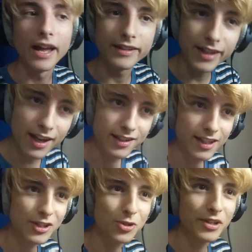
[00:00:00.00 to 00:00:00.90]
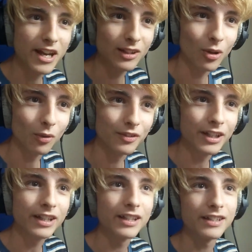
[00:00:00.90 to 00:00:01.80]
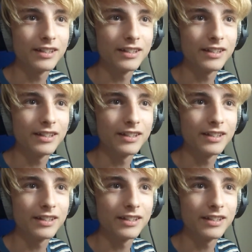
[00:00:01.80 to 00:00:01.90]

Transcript: Yes, I do get lonely.